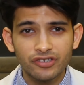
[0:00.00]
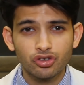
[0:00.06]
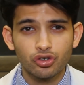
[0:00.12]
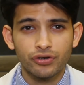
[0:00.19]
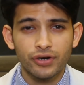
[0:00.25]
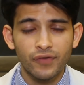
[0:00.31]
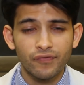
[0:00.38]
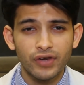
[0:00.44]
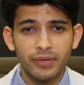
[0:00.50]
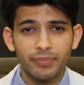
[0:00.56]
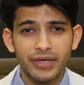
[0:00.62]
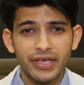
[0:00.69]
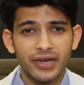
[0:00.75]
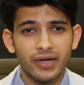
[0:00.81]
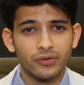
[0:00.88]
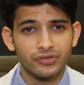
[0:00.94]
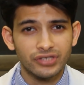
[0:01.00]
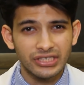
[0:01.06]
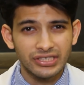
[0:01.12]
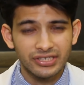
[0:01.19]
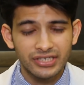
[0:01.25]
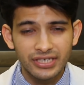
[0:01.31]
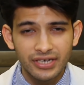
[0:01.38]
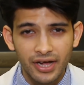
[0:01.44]
should roughly be around
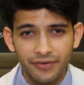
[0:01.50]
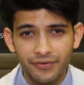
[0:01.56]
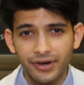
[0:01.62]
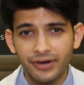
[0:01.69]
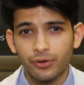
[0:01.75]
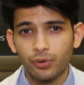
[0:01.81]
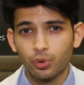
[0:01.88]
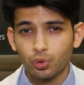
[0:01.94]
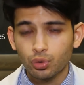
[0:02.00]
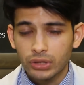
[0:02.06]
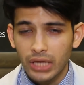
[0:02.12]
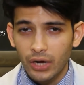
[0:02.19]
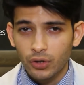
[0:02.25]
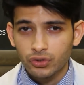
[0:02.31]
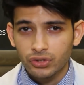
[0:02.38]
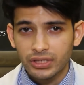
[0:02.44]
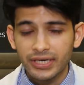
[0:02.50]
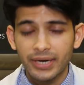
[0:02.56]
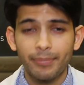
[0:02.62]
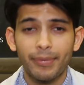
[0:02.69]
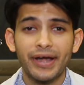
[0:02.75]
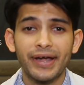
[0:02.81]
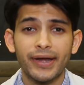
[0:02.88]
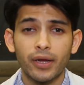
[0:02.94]
1600 to 2000
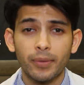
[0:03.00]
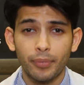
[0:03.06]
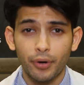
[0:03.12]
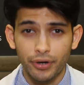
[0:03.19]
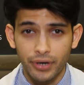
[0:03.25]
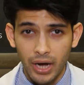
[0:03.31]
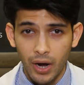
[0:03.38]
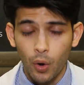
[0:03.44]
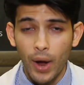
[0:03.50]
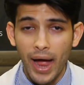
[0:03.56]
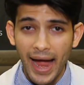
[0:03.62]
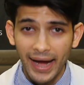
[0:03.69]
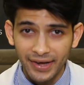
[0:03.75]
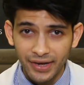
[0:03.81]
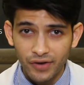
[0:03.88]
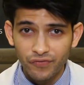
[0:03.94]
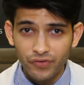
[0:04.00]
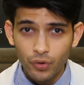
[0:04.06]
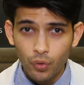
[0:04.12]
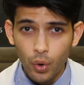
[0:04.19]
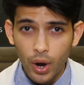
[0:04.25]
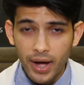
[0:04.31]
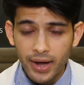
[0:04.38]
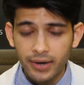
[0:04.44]
depending upon how active
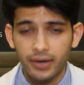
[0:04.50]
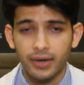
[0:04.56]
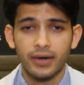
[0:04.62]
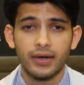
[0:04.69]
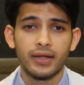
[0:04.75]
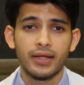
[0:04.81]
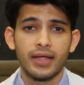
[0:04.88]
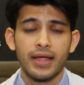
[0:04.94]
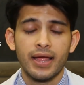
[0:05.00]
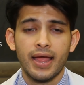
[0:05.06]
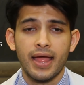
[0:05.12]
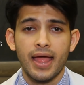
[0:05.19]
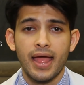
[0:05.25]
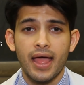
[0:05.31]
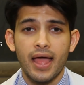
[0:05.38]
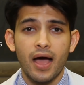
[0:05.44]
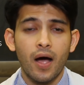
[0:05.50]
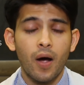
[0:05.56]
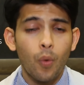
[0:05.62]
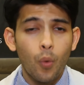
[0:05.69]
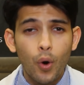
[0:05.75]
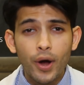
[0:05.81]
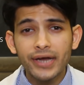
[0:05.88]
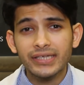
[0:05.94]
you are.
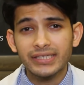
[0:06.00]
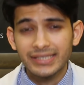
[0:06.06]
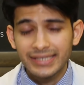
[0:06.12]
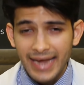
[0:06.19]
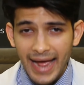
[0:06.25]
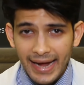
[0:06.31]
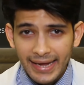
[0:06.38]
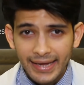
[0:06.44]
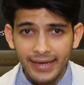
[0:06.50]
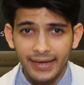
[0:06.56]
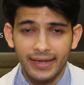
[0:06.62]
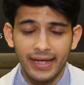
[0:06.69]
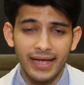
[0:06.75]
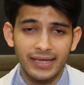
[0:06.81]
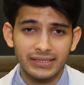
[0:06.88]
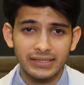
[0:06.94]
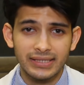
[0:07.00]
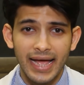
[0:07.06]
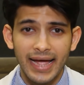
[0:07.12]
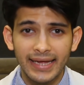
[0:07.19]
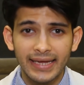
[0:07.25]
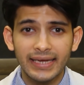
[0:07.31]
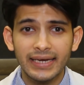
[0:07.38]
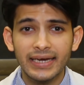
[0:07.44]
Avoid snacking, as
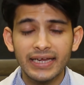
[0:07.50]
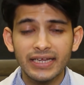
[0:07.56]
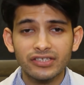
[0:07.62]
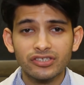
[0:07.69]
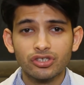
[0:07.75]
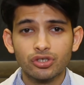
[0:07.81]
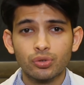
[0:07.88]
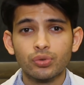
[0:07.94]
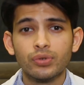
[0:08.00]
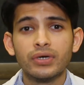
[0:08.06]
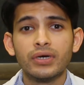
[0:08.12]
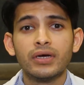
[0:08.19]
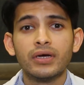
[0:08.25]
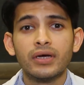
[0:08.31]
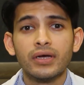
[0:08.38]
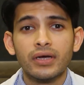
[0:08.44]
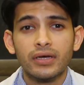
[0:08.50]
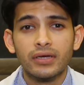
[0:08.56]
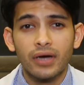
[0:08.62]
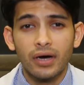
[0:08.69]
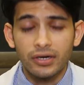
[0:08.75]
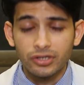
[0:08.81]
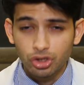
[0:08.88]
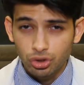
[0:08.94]
snacking leads to
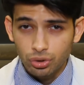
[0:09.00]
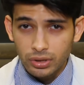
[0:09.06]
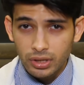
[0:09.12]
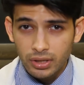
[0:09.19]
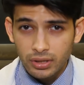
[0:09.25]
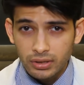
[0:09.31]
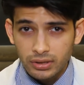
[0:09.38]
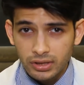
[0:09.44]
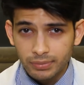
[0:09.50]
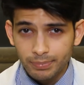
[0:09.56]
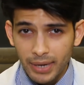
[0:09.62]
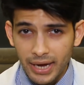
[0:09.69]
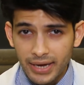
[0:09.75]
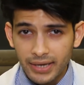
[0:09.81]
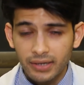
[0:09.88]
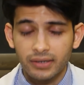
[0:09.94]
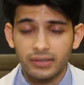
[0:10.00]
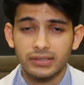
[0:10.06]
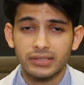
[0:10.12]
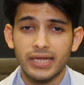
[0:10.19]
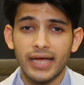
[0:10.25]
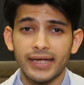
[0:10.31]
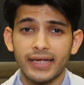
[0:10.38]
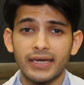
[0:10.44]
a sugar spike,
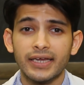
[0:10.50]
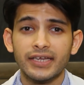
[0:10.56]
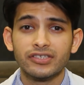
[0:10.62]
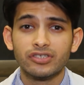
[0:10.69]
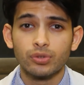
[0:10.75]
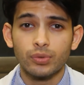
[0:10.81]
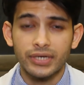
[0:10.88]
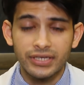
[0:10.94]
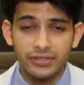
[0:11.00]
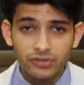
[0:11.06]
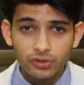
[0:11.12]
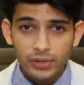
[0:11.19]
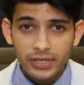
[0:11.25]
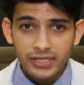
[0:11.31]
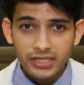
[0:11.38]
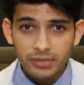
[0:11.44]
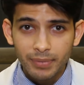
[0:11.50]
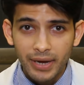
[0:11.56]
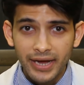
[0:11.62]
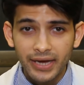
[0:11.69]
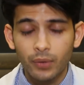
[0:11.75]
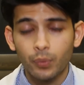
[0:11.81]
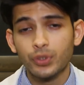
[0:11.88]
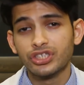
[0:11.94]
snacking leads to an insulin
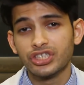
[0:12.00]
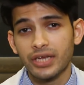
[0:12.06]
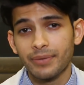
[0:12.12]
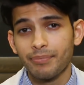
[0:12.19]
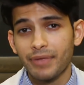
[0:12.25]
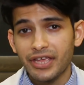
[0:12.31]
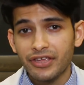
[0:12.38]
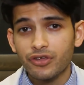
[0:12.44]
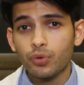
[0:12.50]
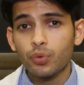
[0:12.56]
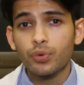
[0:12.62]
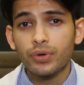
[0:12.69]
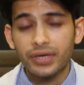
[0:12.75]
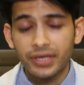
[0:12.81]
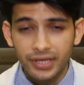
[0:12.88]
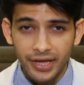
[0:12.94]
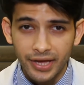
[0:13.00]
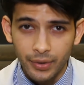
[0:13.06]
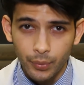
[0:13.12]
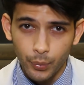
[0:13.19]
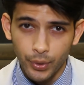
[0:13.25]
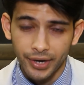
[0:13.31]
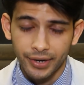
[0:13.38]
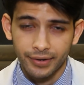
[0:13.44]
spike which can make you
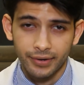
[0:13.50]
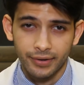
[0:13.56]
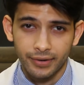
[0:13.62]
gain weight.